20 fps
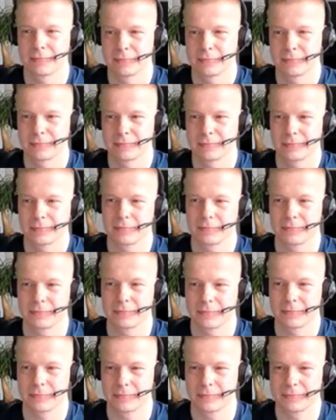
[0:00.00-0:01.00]

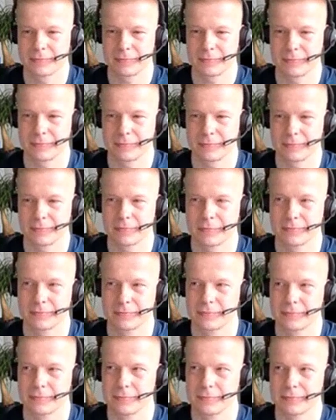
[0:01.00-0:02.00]

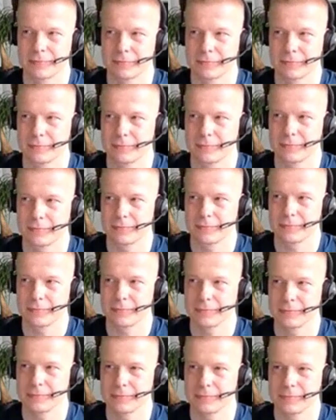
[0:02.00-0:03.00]

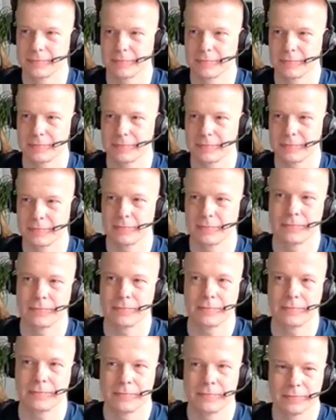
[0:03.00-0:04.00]

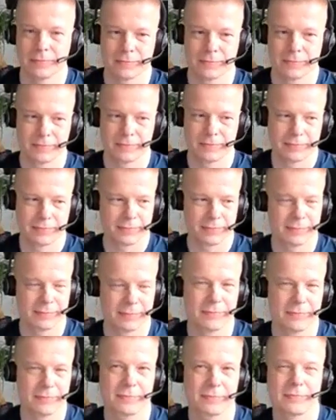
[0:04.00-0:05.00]

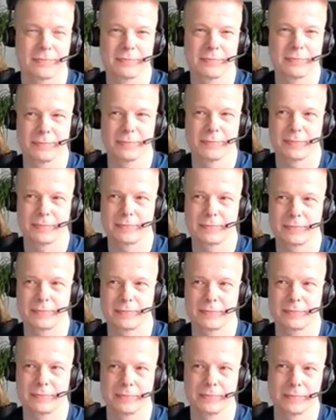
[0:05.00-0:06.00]

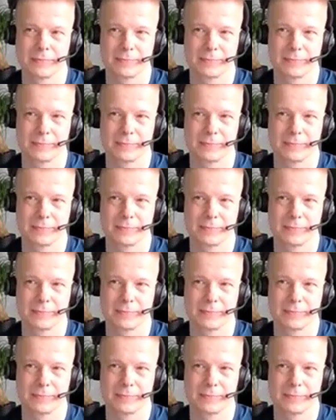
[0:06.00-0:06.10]
This person isn't speaking.